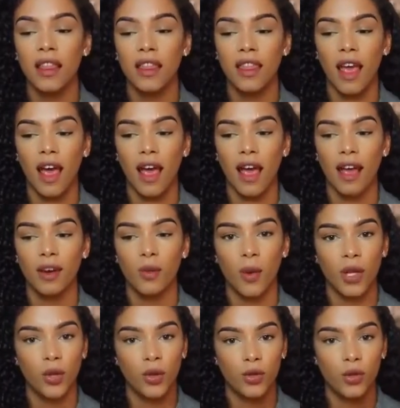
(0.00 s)
that
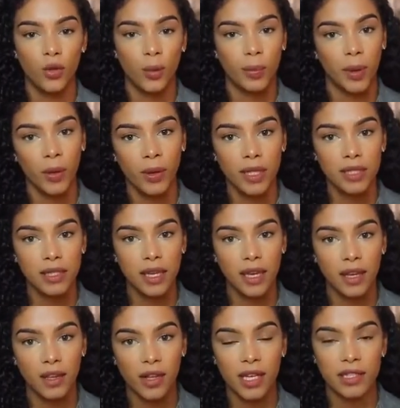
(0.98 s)
when you do a
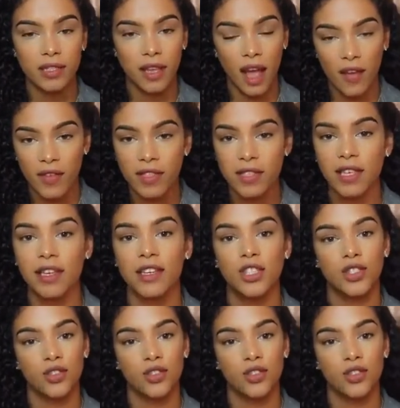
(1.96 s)
ponytail, it's obviously going to